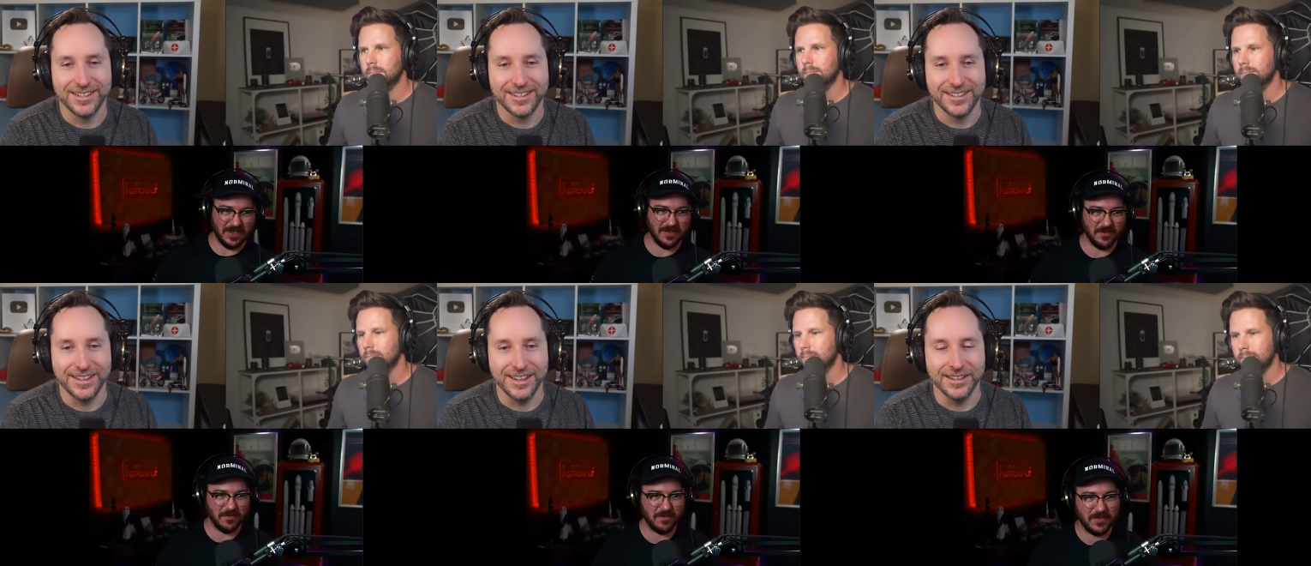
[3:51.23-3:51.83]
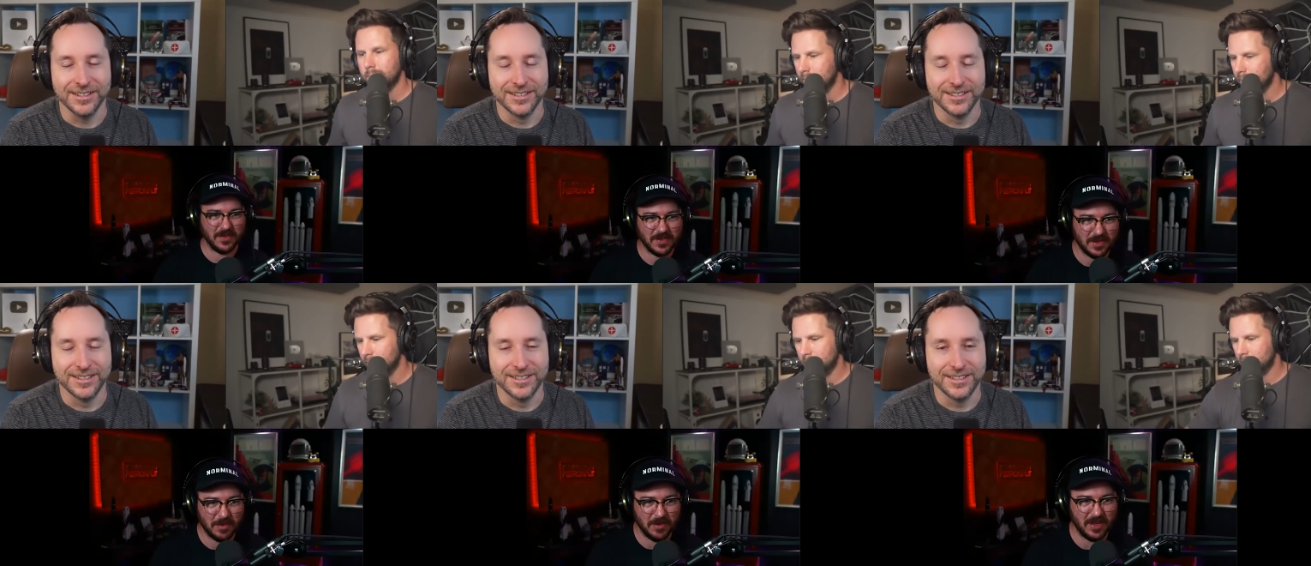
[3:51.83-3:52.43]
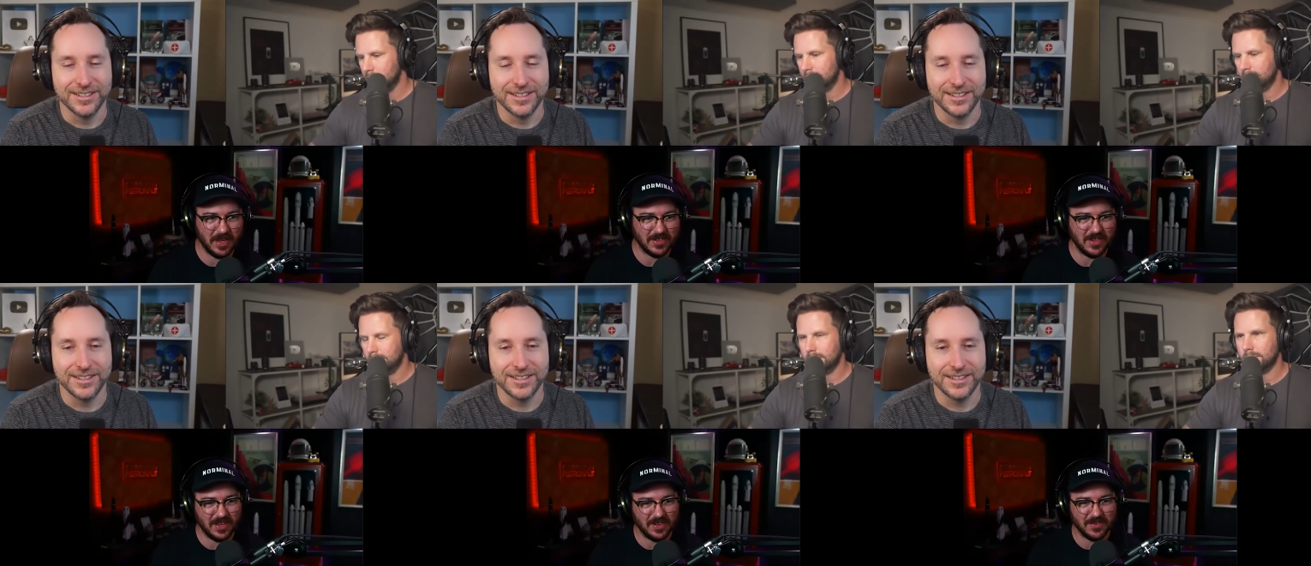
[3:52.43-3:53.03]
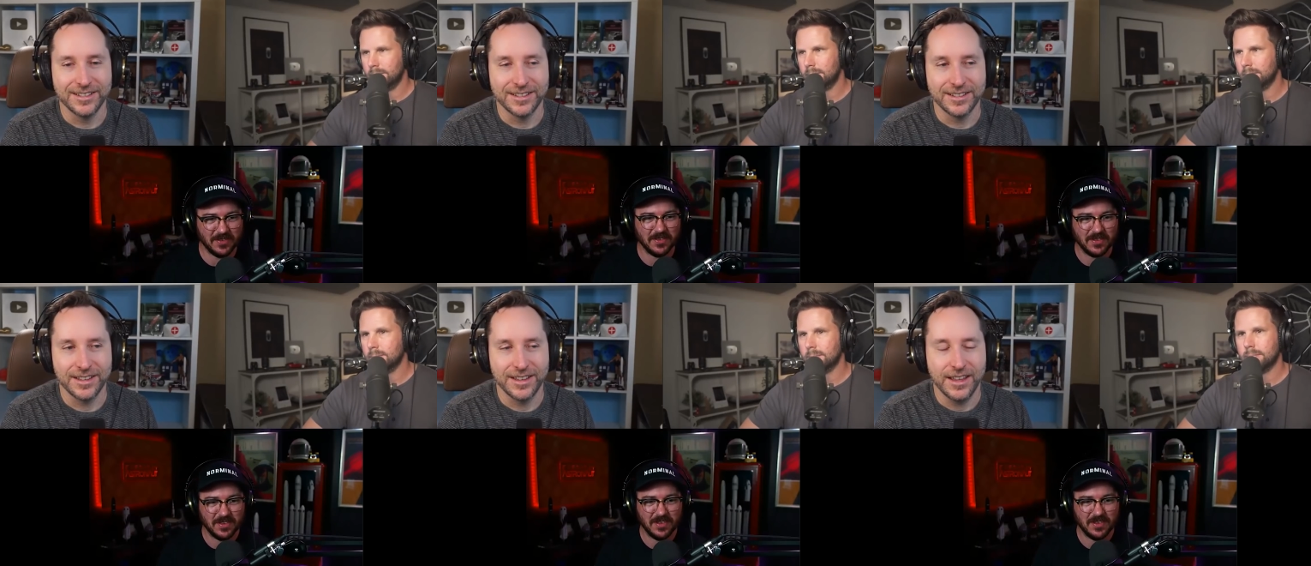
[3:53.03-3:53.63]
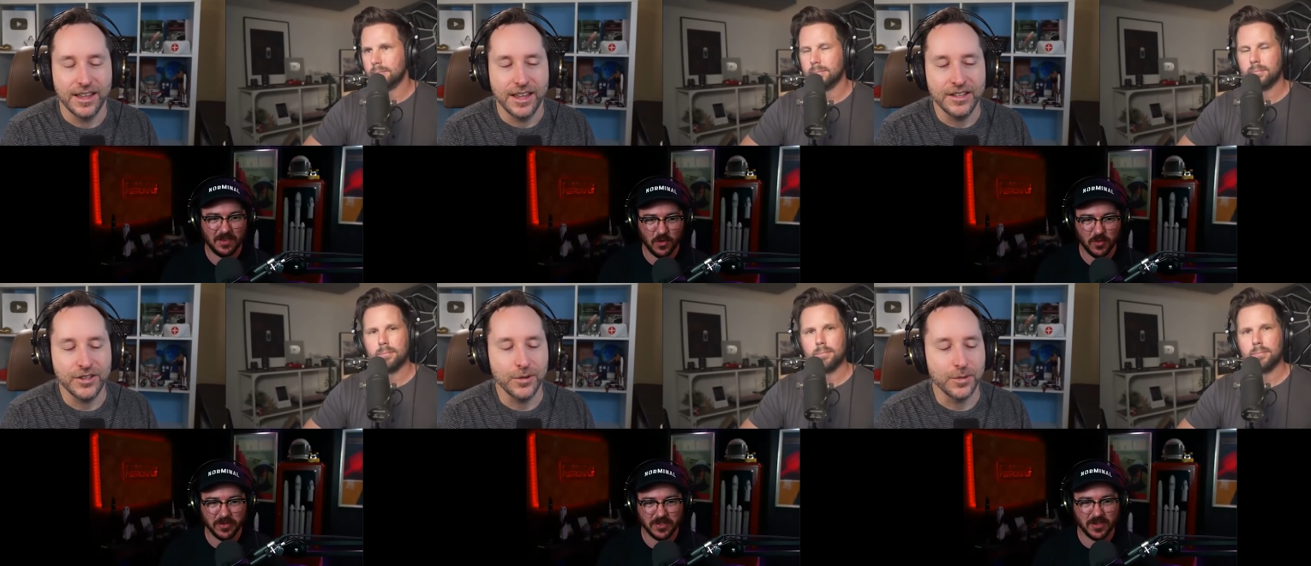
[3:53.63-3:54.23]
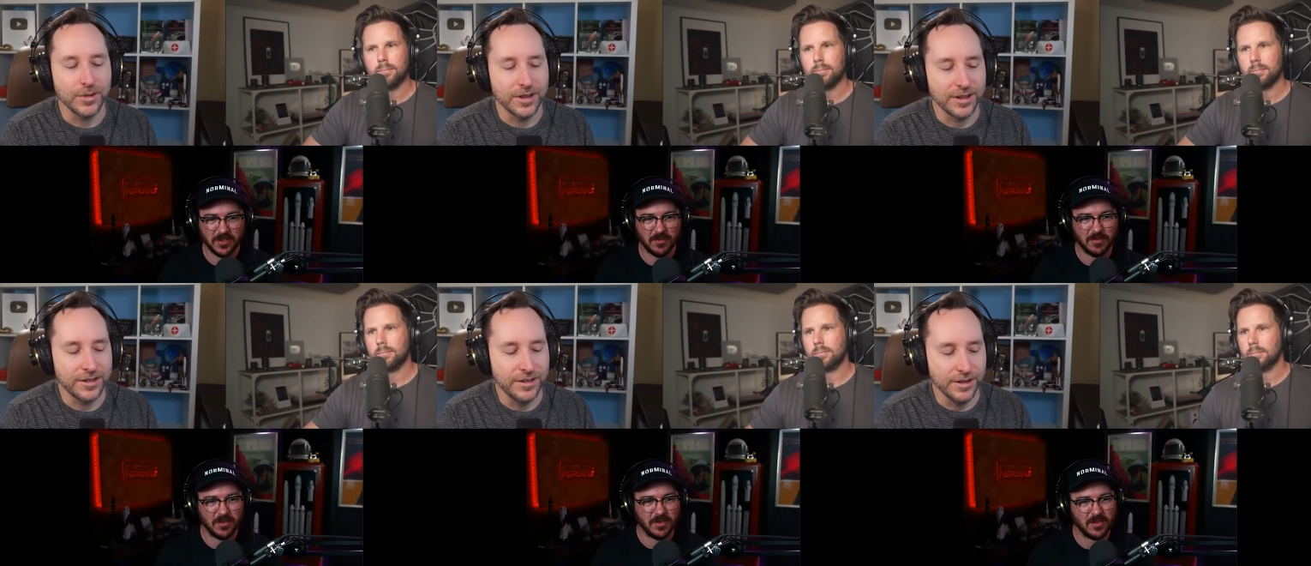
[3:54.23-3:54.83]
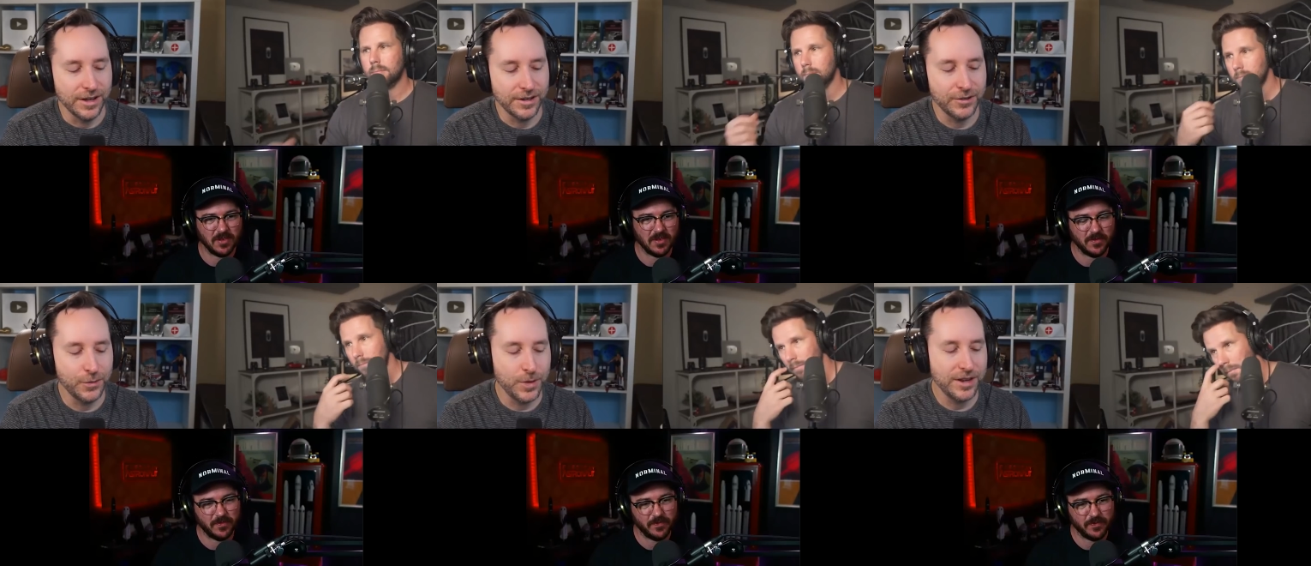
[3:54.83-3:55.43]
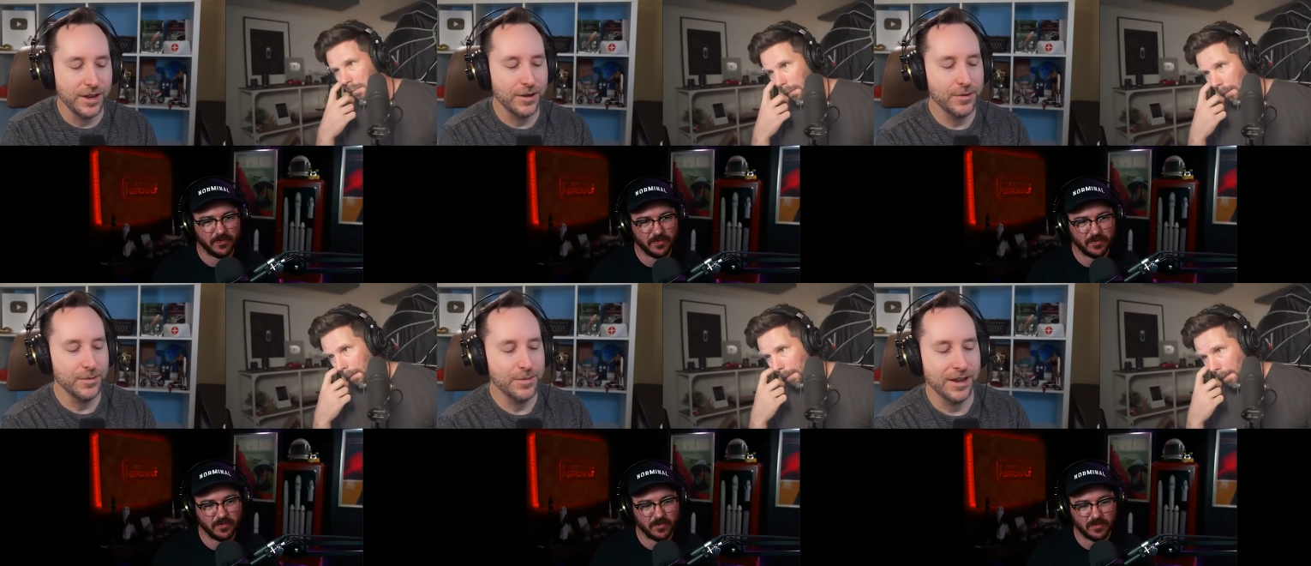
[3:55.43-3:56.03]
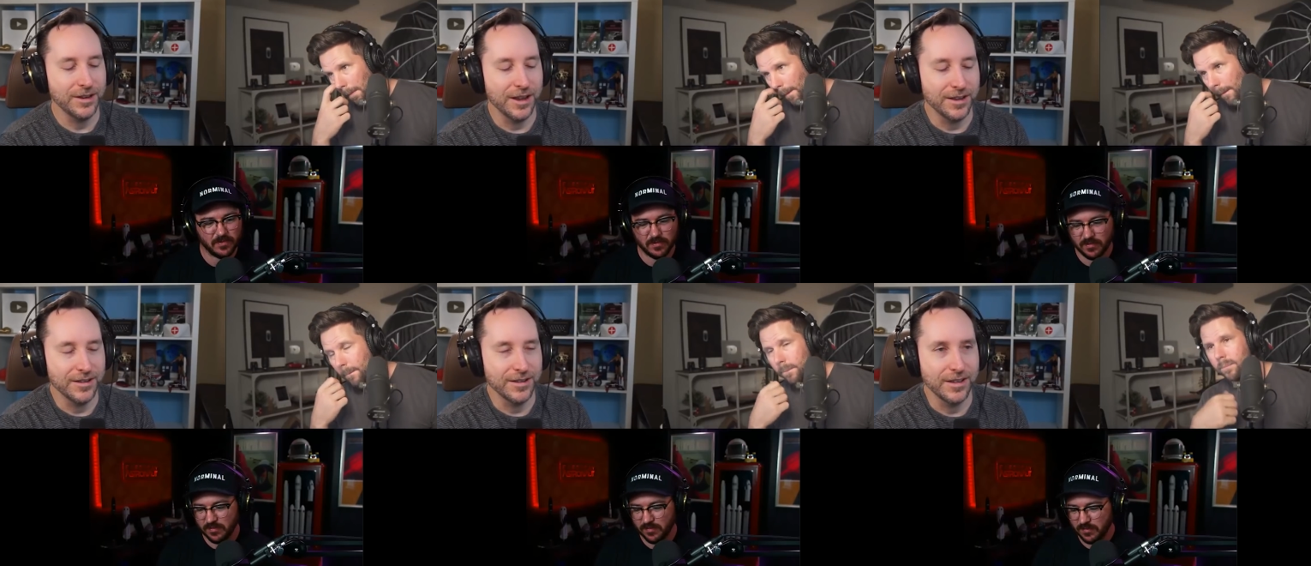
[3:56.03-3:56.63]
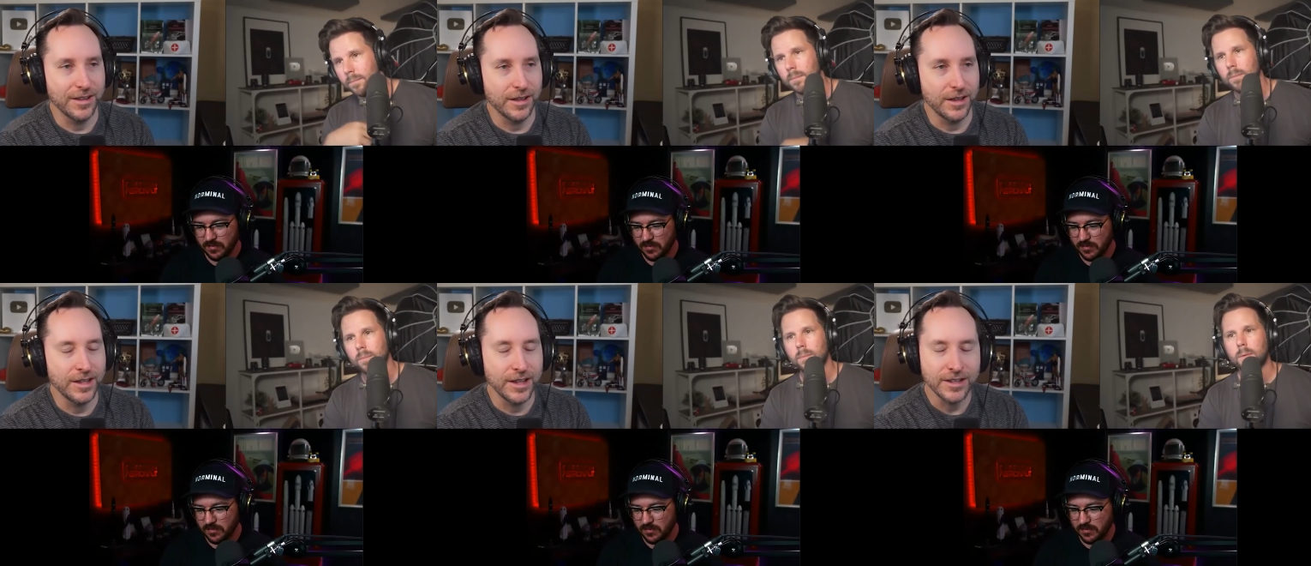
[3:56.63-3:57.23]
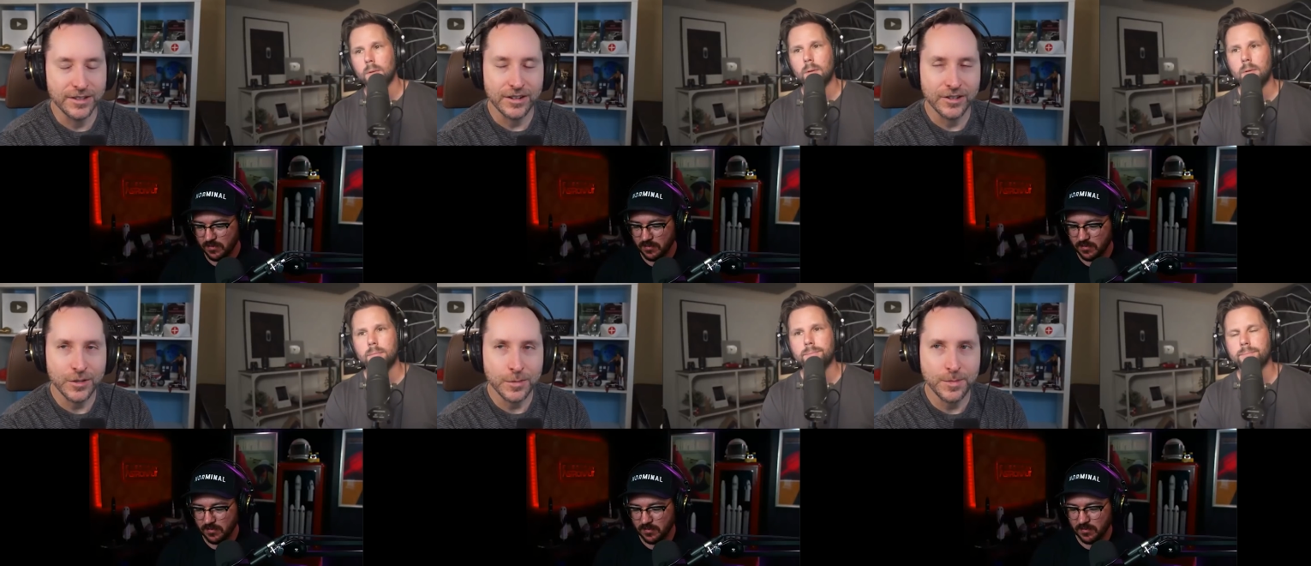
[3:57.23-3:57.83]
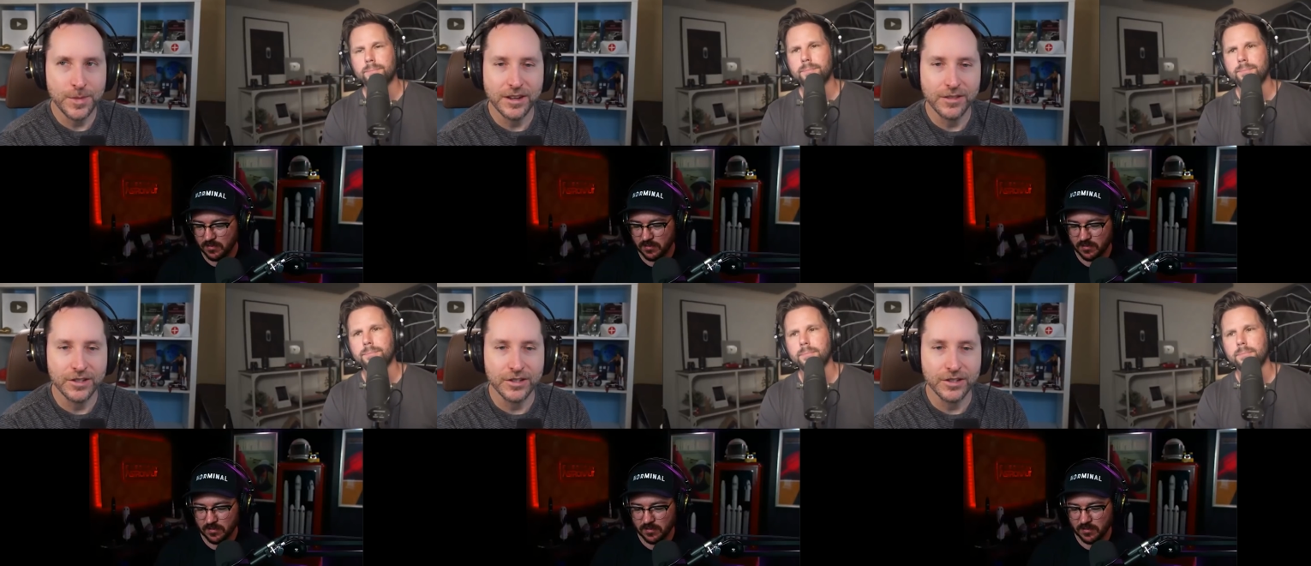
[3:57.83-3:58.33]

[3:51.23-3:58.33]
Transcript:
Speaker 1: to yeah. to be able to actually handle an orbital And so-
Speaker 2: Do we know? And uh, is there is there supposed to be another